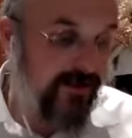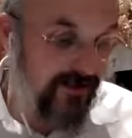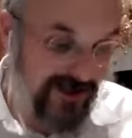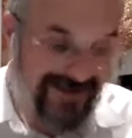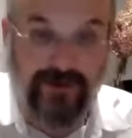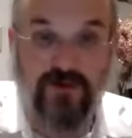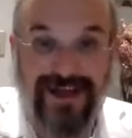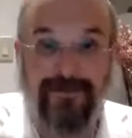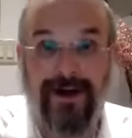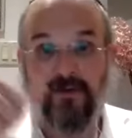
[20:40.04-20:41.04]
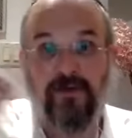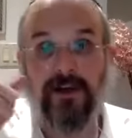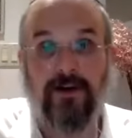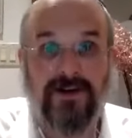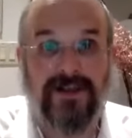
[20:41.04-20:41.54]
just like you say by gvil
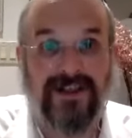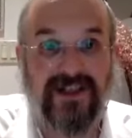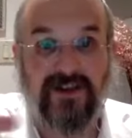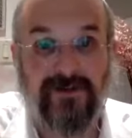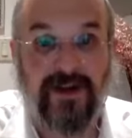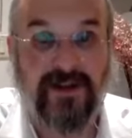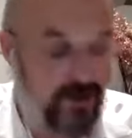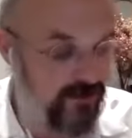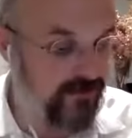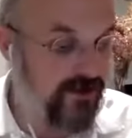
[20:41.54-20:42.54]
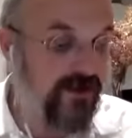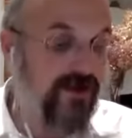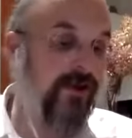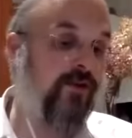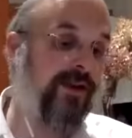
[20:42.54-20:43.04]
and gozes, just like you say by the stone.
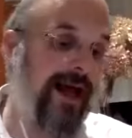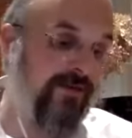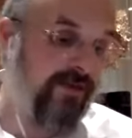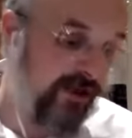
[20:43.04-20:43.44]
Gvil avid